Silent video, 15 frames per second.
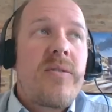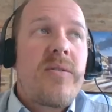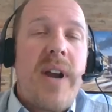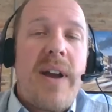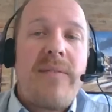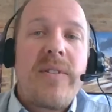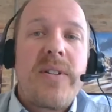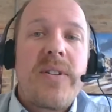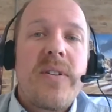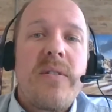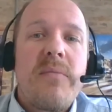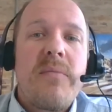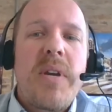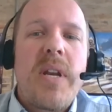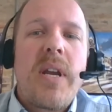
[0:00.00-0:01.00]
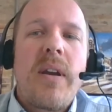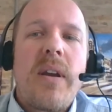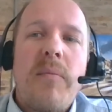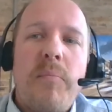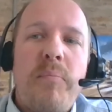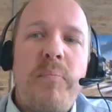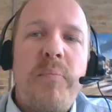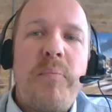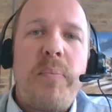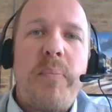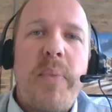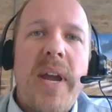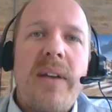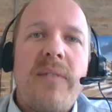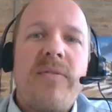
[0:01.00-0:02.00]
traveling to the meeting,
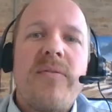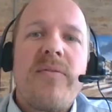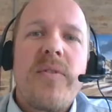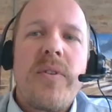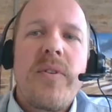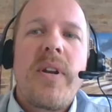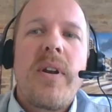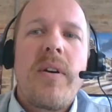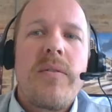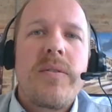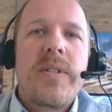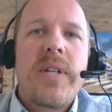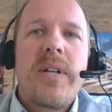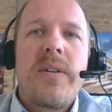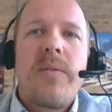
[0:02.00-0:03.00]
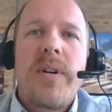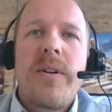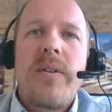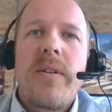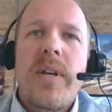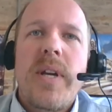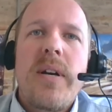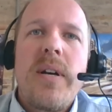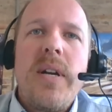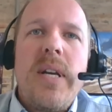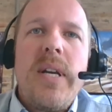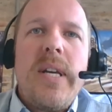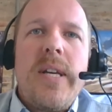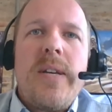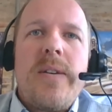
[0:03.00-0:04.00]
paying for food in a hotel while you're there.
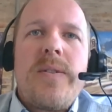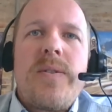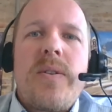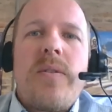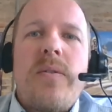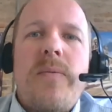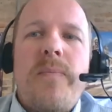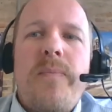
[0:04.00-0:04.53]
So